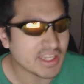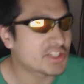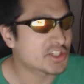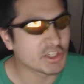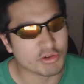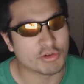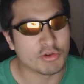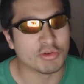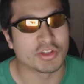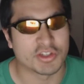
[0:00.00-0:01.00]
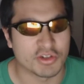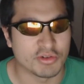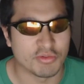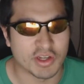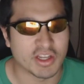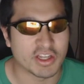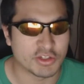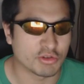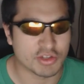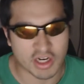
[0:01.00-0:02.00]
it's still cool in a certain way.
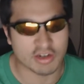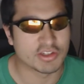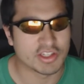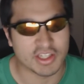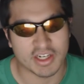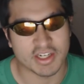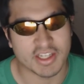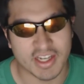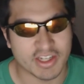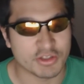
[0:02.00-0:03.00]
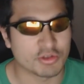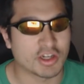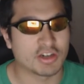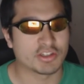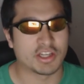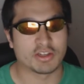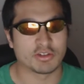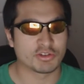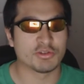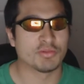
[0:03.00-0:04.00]
And Jotaro's in there. Yeah, Jotaro's like
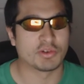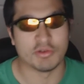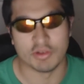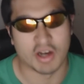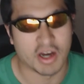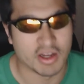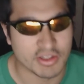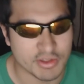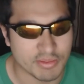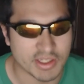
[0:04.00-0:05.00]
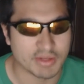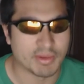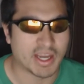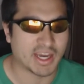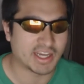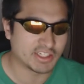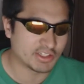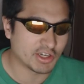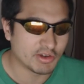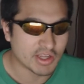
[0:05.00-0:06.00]
super cool to me in my eyes,
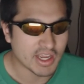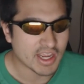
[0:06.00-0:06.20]
you know?